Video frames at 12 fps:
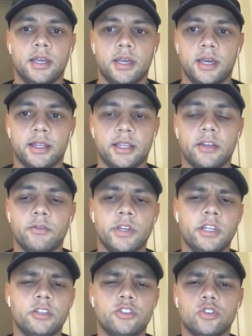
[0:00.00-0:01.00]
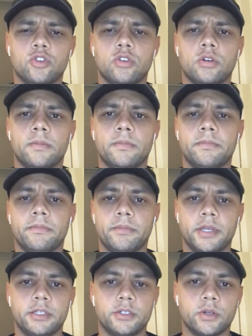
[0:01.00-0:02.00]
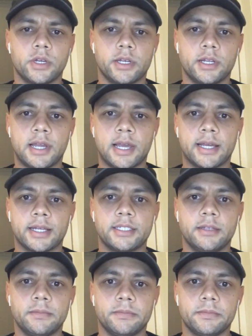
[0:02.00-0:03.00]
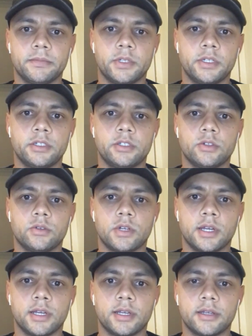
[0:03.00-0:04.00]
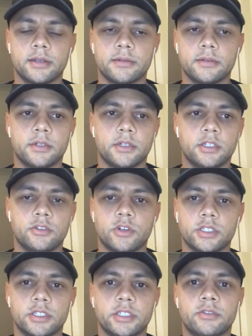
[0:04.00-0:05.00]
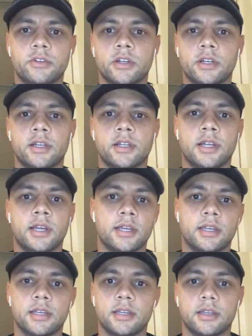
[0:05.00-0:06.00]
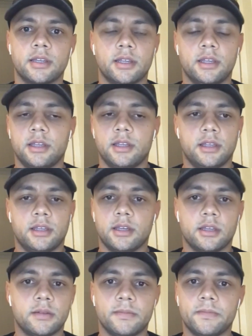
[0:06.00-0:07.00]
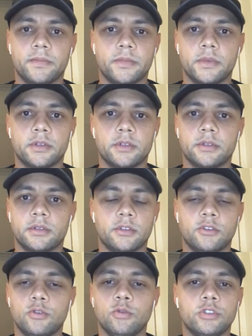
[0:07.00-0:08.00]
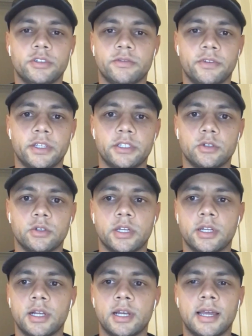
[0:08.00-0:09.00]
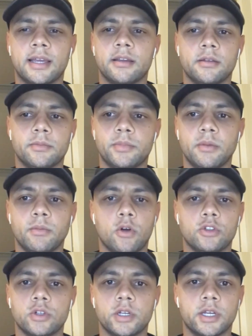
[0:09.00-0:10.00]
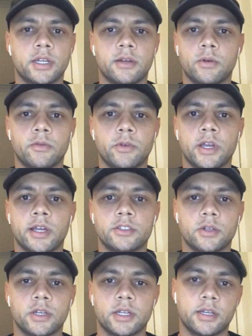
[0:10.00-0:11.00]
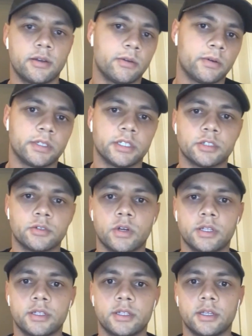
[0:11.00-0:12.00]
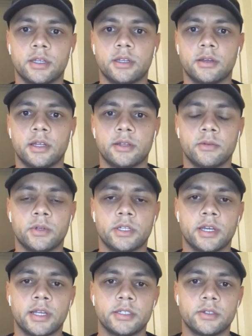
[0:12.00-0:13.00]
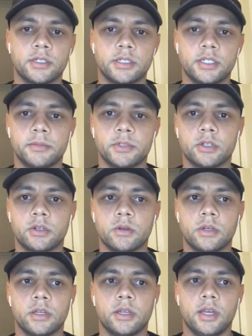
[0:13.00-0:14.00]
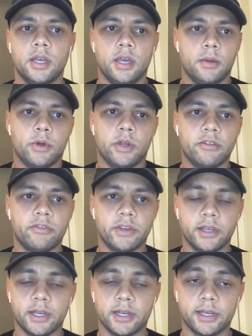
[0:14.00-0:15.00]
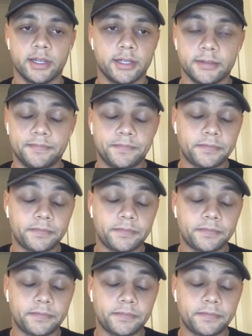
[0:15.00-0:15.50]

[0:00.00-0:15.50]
and then we need to be together like a team we need to like trust each other like yeah do things together like be more together when we are together with the squad uh, with the national team so uh, but I think again, um,